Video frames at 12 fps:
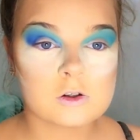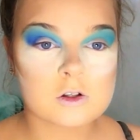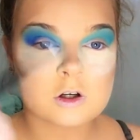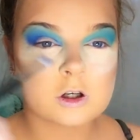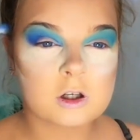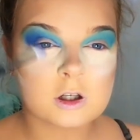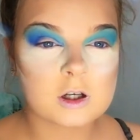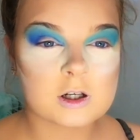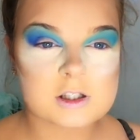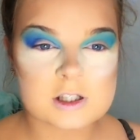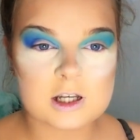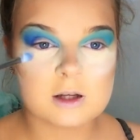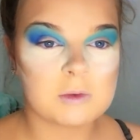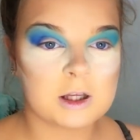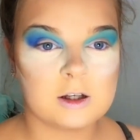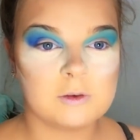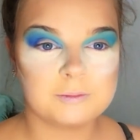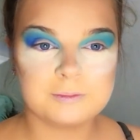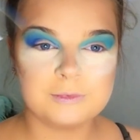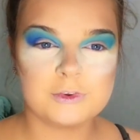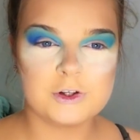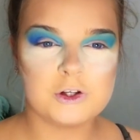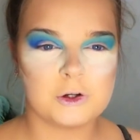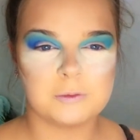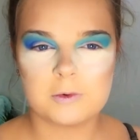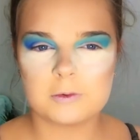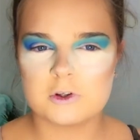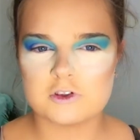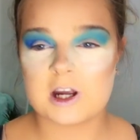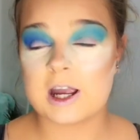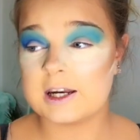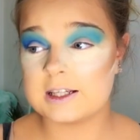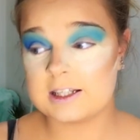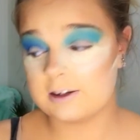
So can you kind of see I'm like, you know, creating